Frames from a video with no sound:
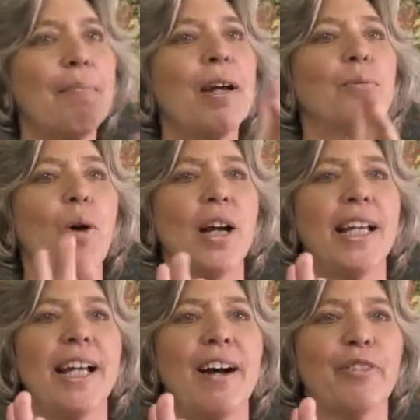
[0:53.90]
I was
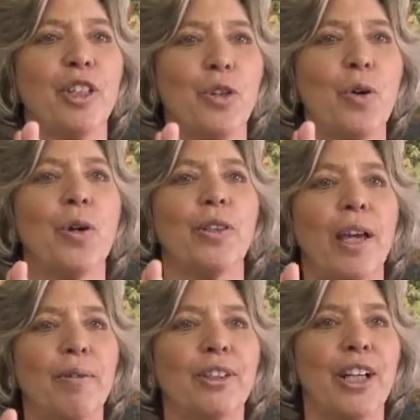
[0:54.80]
walking out the door,
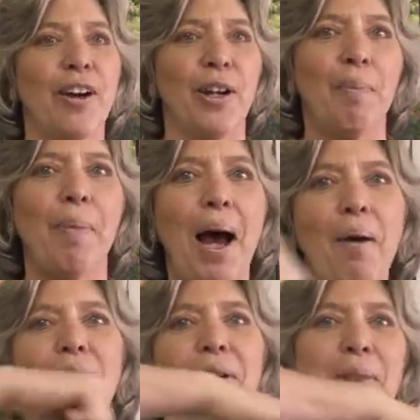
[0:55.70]
they were shouting,
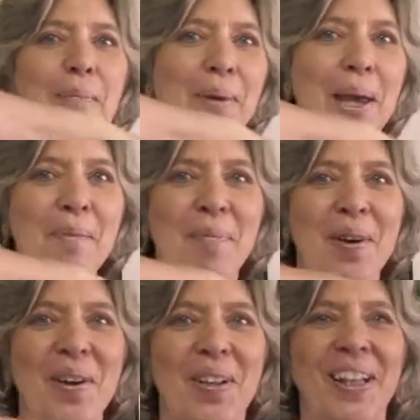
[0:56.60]
power to the
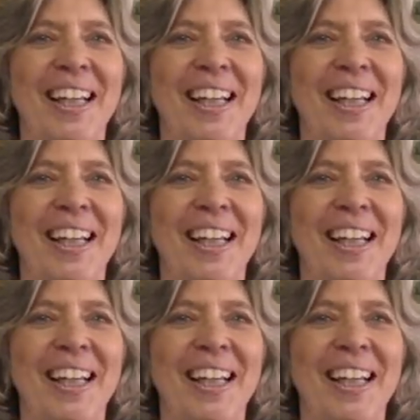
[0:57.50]
people!